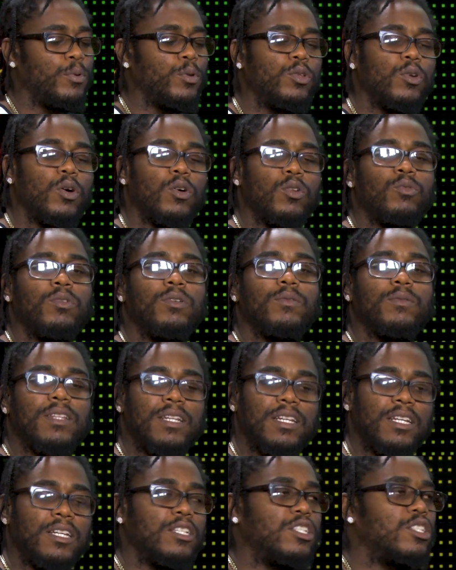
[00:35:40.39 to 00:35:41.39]
put out
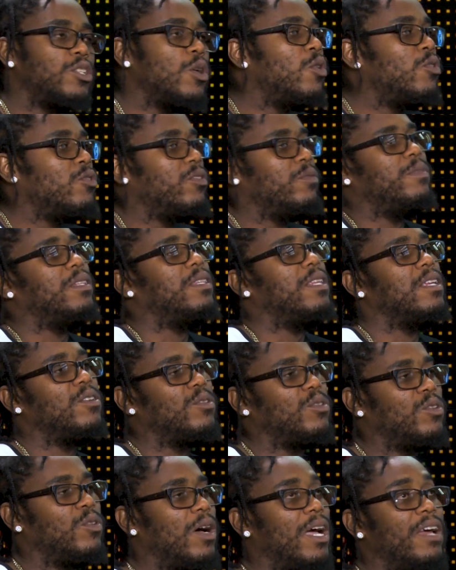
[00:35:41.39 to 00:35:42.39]
the sound of me
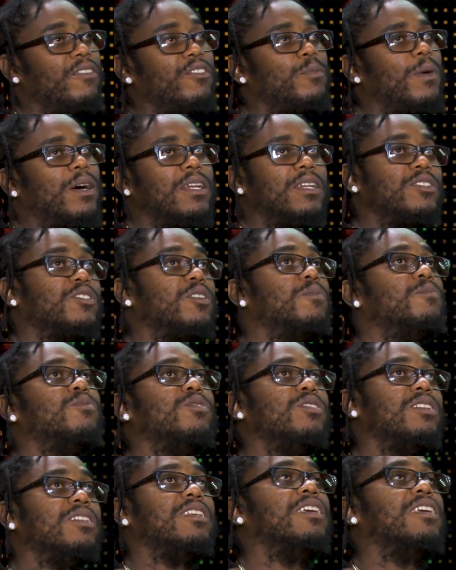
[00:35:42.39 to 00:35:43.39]
think, you know, everybody jump to